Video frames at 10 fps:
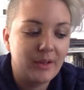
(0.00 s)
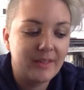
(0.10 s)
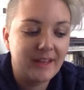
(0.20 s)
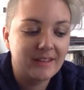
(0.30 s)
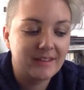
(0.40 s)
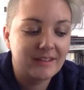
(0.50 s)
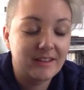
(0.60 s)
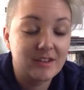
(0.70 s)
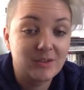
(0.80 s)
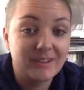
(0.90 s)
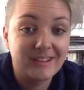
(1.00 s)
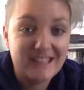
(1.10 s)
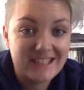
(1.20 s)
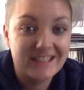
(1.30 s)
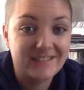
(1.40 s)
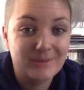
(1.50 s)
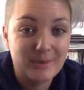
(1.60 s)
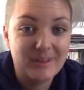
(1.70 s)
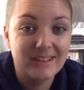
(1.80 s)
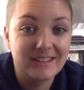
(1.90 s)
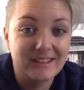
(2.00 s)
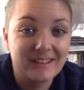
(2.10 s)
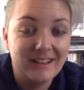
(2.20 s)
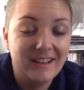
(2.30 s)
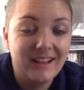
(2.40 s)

that sexualization of women is